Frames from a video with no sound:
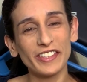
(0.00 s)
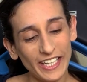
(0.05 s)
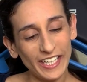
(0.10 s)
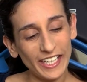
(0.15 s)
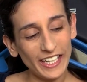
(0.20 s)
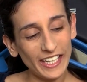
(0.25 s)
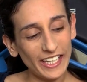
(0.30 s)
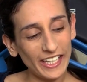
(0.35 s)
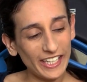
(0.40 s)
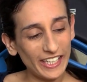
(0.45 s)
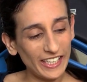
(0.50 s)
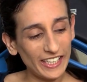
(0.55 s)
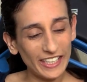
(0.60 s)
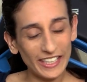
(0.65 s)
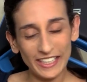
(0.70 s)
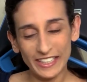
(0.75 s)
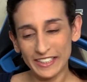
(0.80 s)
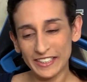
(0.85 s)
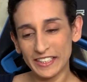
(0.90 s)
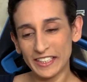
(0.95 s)

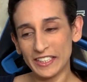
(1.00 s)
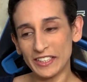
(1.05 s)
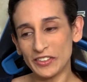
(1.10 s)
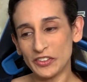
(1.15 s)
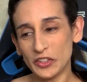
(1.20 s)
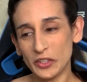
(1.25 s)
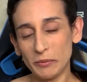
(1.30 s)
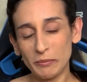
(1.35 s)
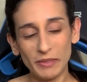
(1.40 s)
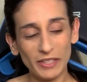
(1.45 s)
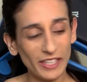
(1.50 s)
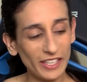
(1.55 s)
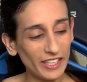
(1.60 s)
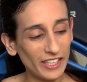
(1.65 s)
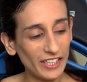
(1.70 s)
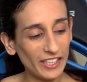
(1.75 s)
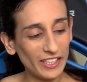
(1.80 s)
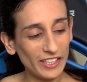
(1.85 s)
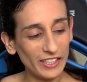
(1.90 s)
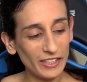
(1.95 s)
Listen,
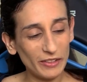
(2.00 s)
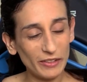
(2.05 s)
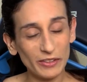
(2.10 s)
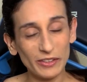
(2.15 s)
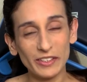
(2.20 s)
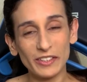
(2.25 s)
Jimmy,